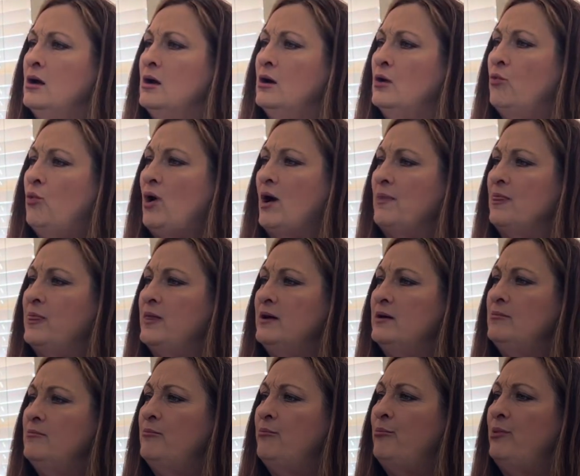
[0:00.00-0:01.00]

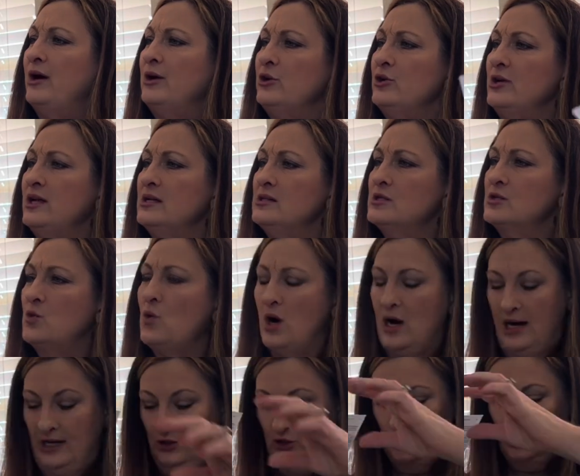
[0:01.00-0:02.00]
Waltham butternut
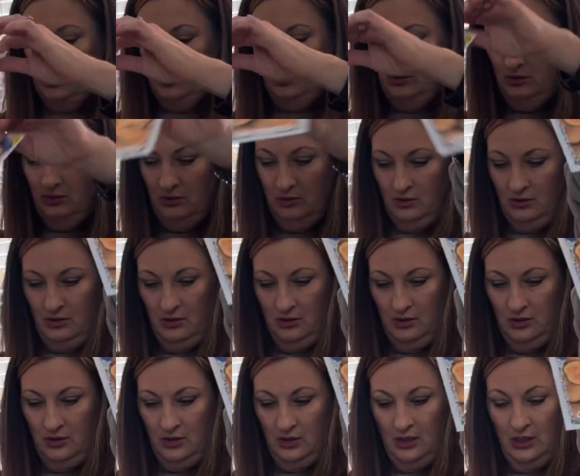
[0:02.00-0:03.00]
squash.
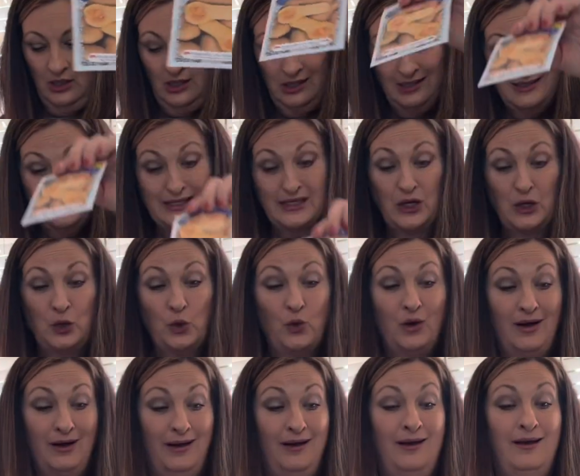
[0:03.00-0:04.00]
So
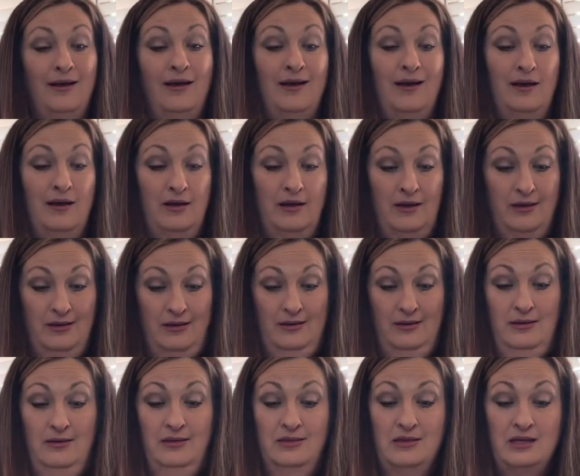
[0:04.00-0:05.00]

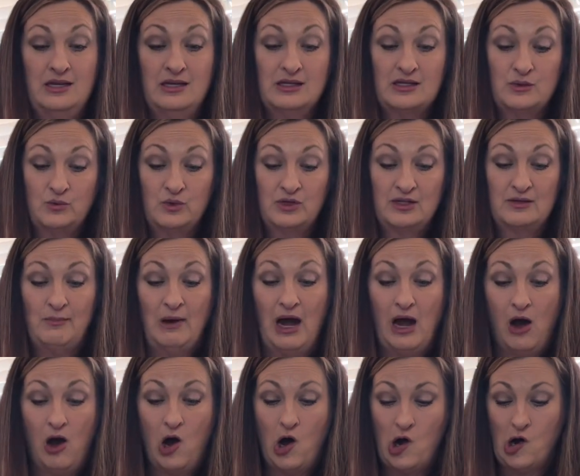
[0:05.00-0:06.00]
this was my
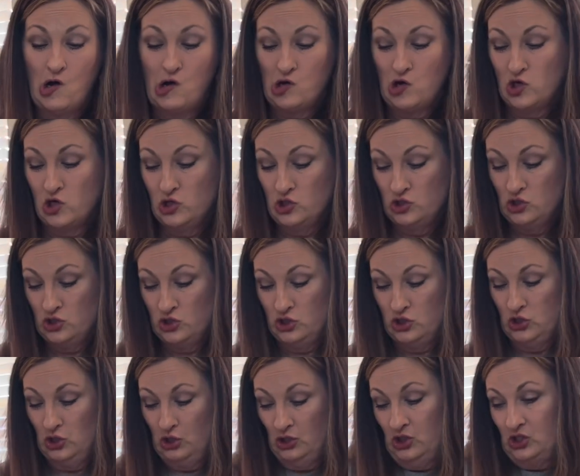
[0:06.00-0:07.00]
haul
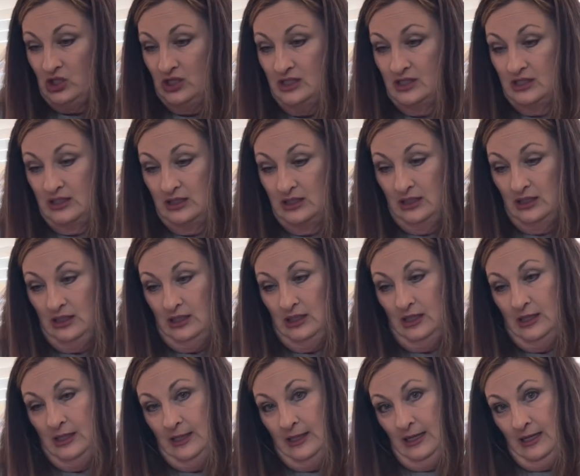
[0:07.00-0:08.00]
just
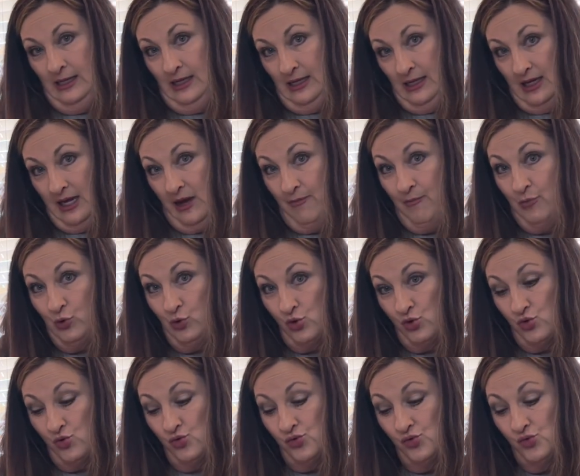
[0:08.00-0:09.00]
a
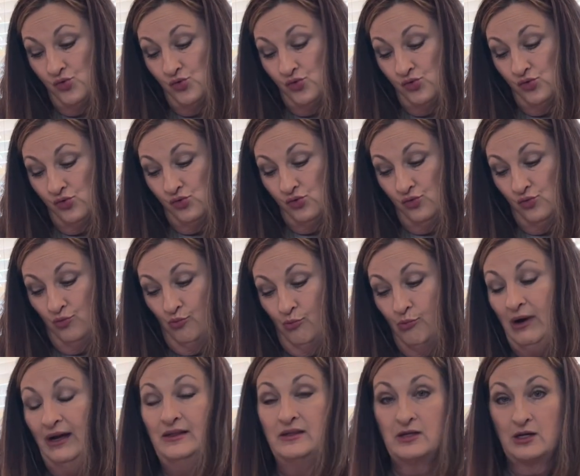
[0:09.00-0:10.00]
couple
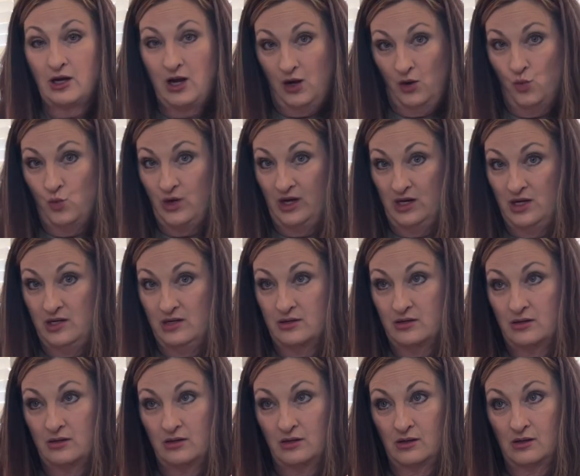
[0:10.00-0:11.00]
months ago when
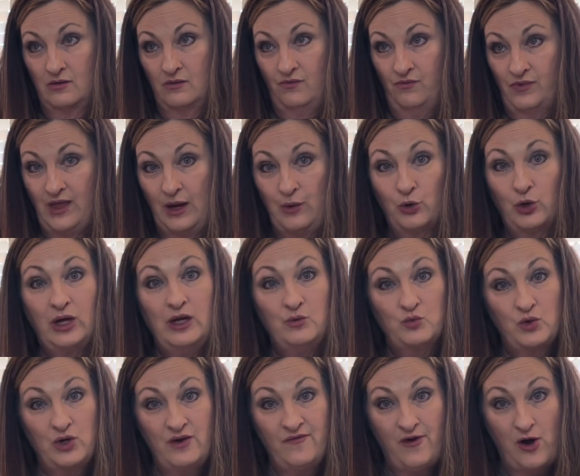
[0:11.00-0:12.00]
they were getting
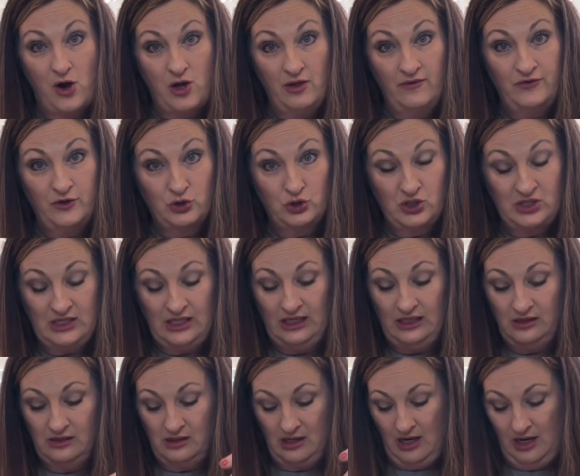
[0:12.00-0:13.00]
rid of all of their
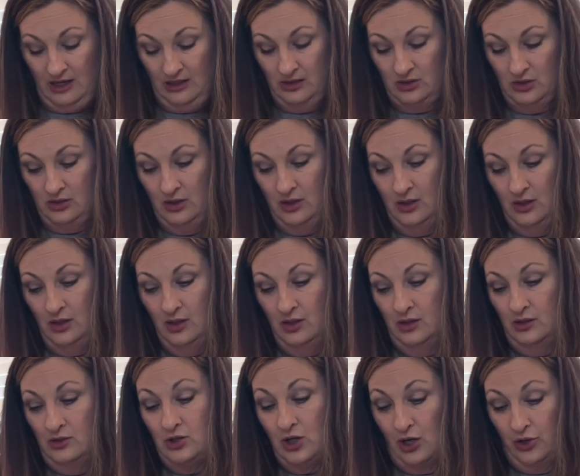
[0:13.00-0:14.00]
seeds at
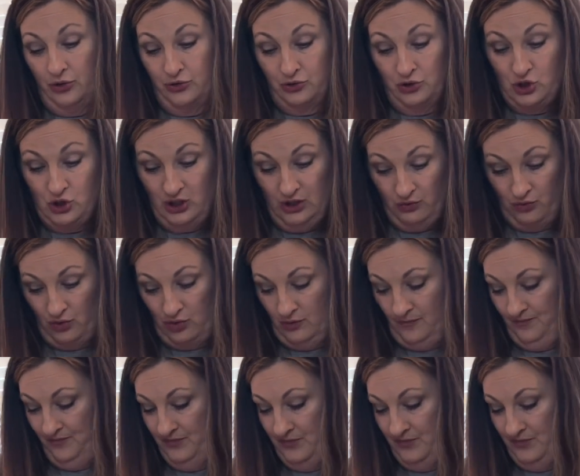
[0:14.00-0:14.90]
Dollar General.